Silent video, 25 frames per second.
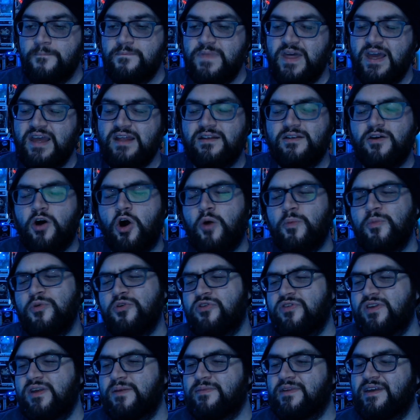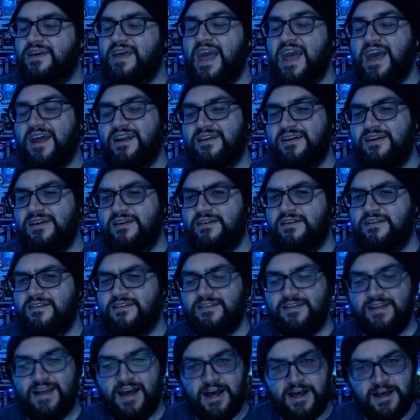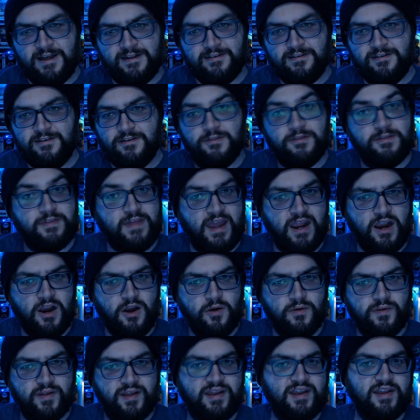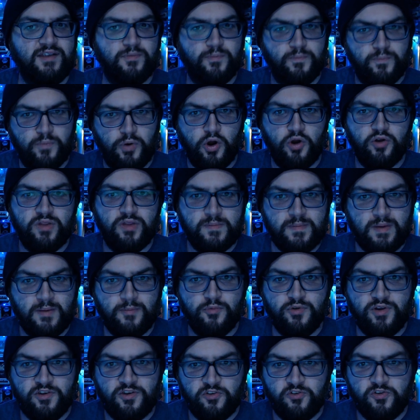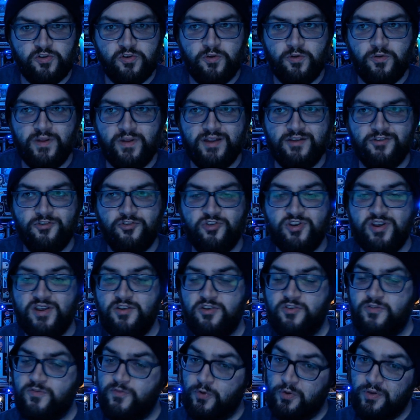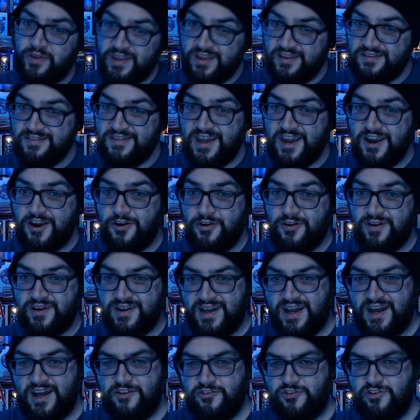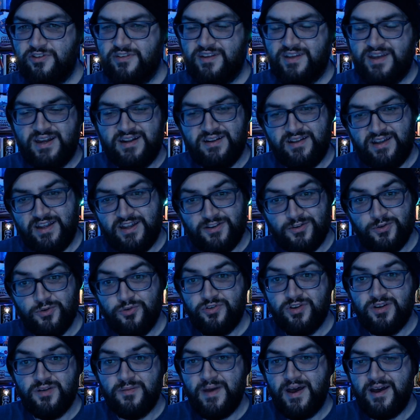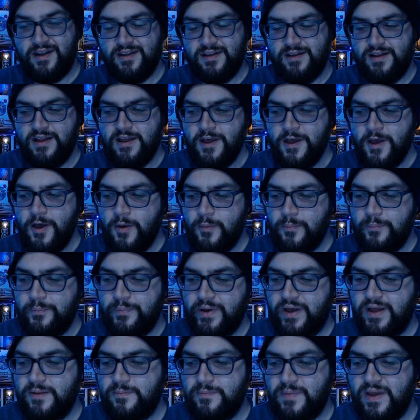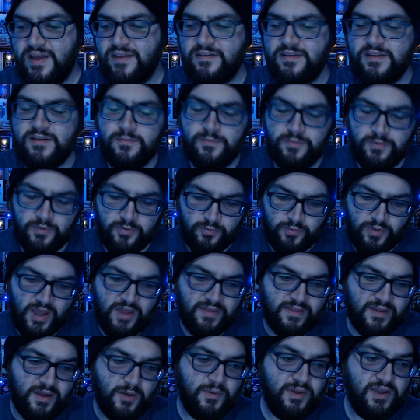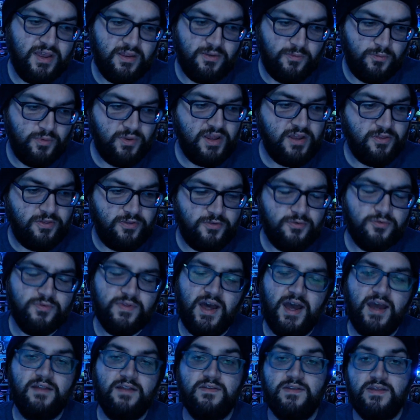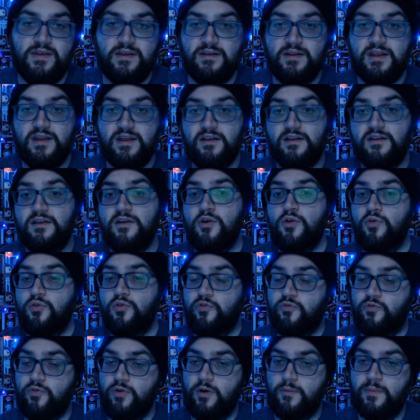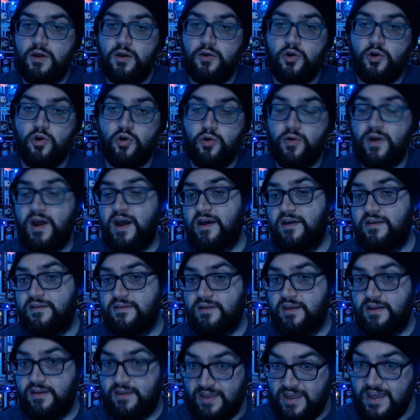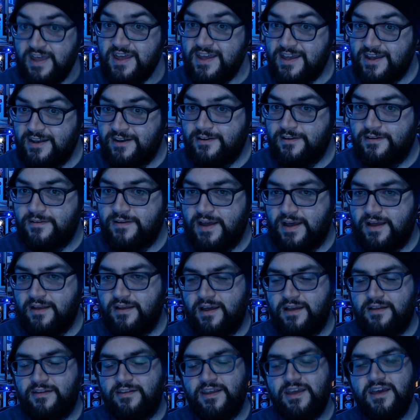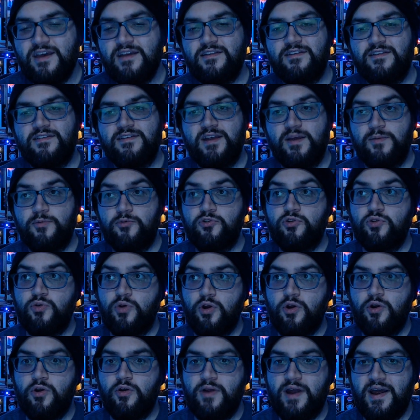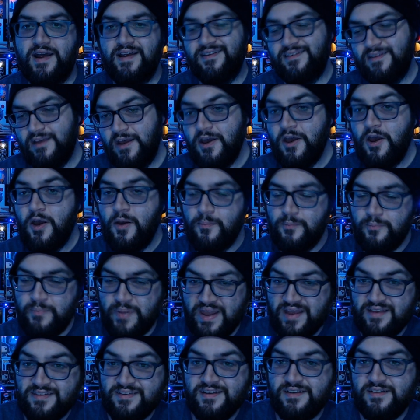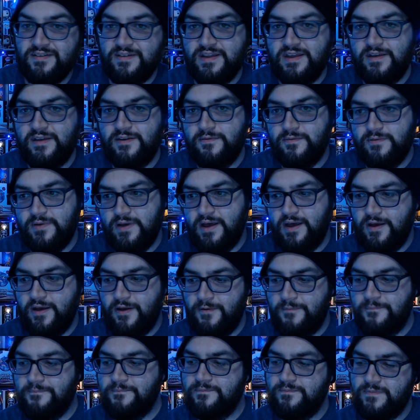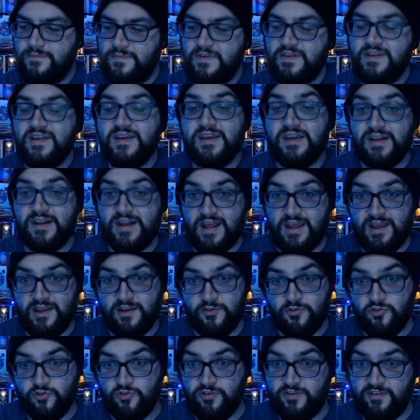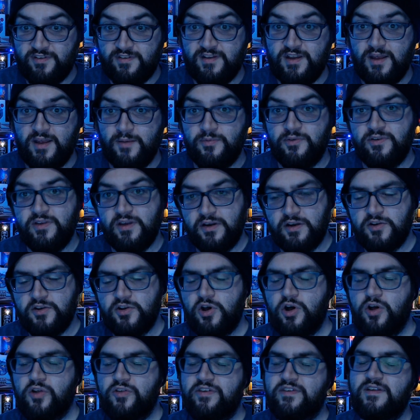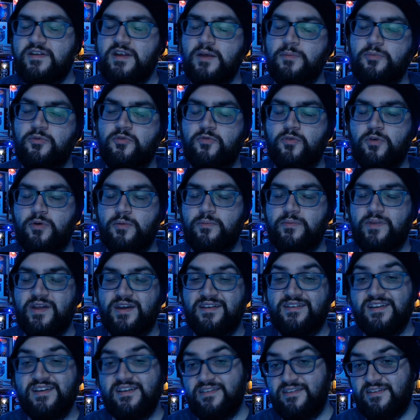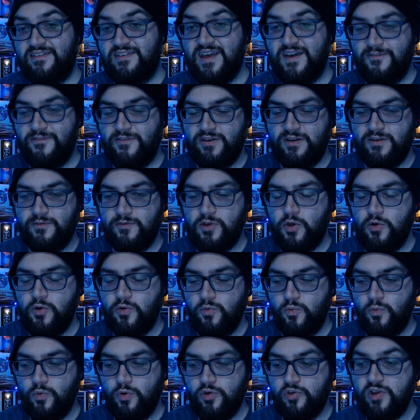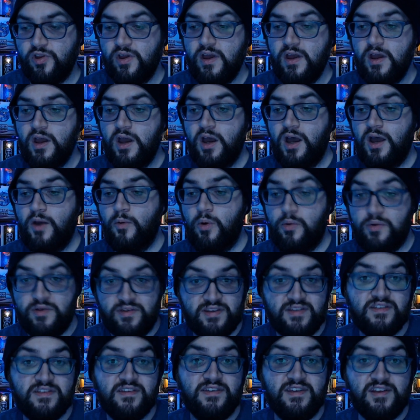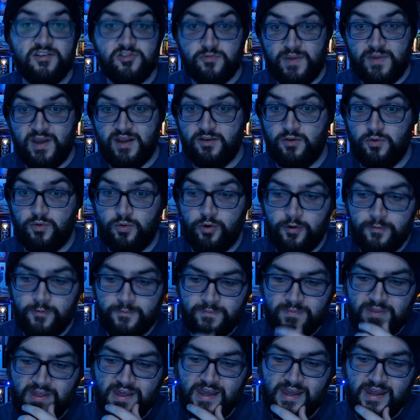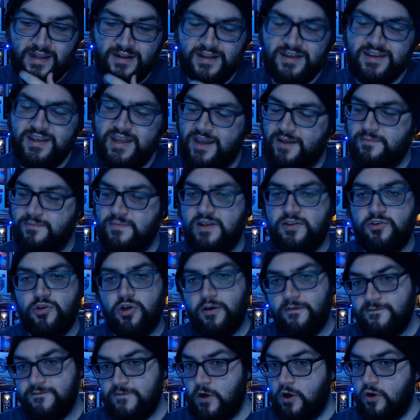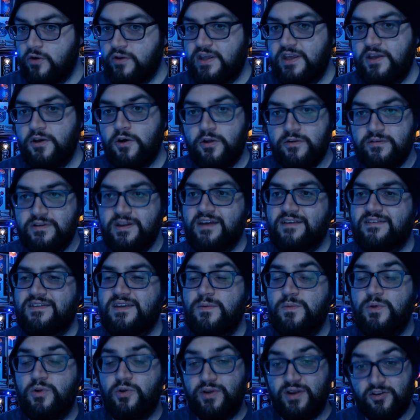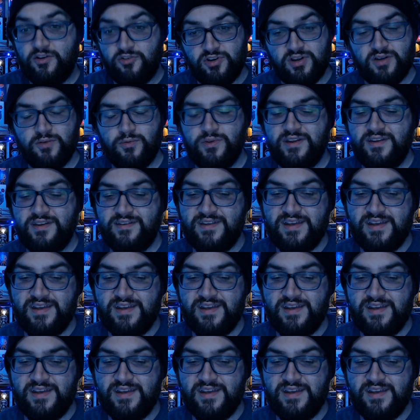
It almost seems like Anakin's not there, like he's part of the memory still, and she's fully there and conscious and kind of like lucid about it. But basically, without that, we get we get through that, and then it goes from her as a kid, as, as kid snips, to her as basically. Um, teenage snips, young adult snips from like season seven of Clone Wars, where we see the siege of Mandalore. And again, it's all foggy, all dusty. We don't get to really see